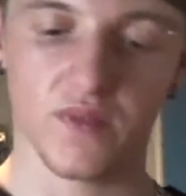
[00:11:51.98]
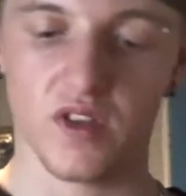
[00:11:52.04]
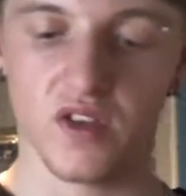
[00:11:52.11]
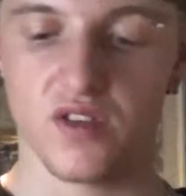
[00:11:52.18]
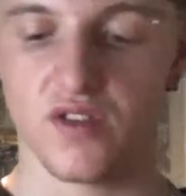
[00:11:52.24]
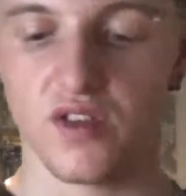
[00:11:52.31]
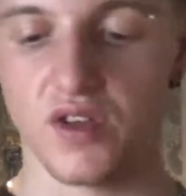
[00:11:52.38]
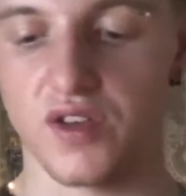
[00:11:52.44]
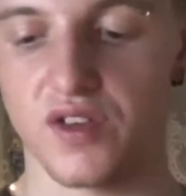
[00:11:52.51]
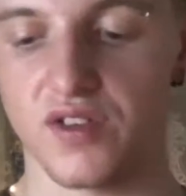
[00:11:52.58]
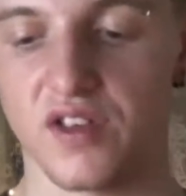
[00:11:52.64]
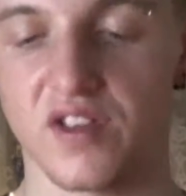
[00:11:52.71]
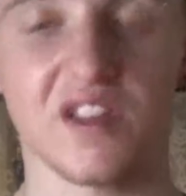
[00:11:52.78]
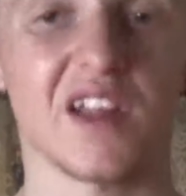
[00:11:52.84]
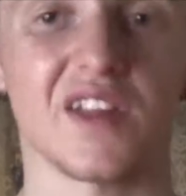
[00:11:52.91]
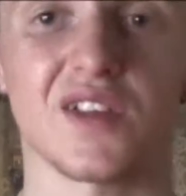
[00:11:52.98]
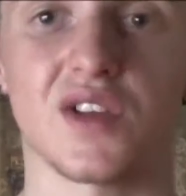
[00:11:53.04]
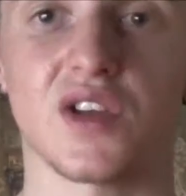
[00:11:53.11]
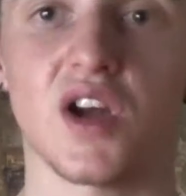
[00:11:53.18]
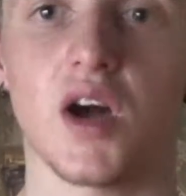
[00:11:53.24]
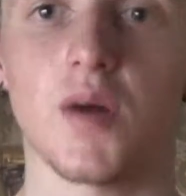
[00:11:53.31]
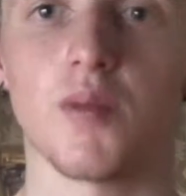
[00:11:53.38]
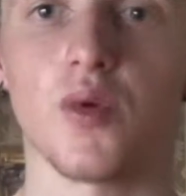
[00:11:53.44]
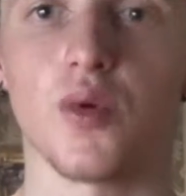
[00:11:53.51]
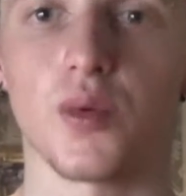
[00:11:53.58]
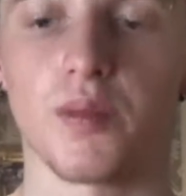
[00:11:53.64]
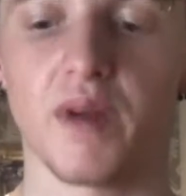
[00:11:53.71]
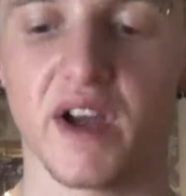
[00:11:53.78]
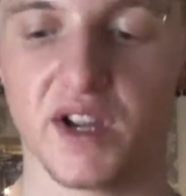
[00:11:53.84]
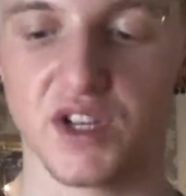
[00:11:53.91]
So just the standard cardboard
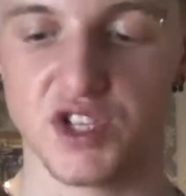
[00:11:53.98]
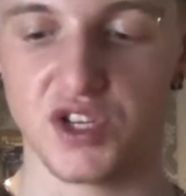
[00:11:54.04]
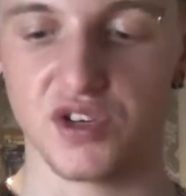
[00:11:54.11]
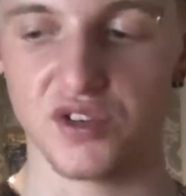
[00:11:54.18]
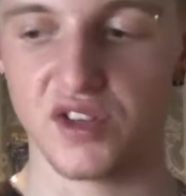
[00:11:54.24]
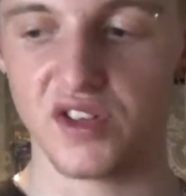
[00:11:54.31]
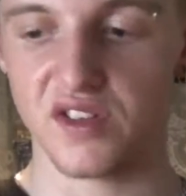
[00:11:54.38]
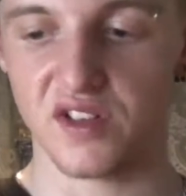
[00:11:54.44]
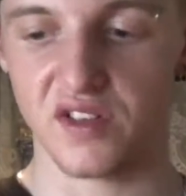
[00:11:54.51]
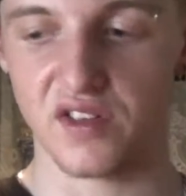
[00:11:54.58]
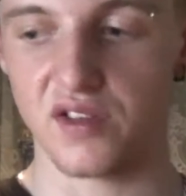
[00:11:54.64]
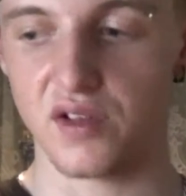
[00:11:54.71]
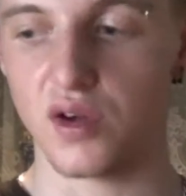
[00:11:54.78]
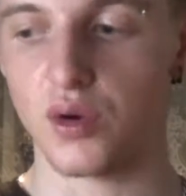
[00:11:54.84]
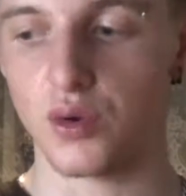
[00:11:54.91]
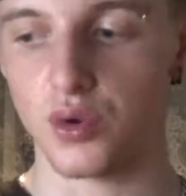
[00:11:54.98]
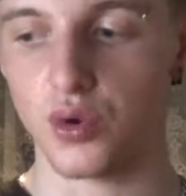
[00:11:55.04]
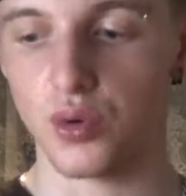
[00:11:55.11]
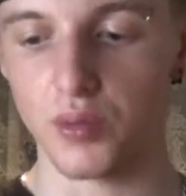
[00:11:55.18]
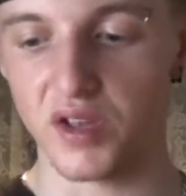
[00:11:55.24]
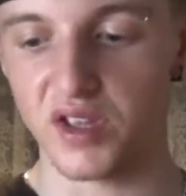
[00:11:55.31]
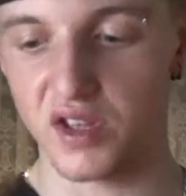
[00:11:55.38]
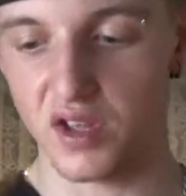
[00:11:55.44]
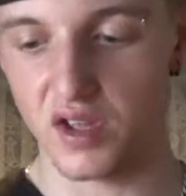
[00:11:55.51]
packaging on this, as it's got old Hornby.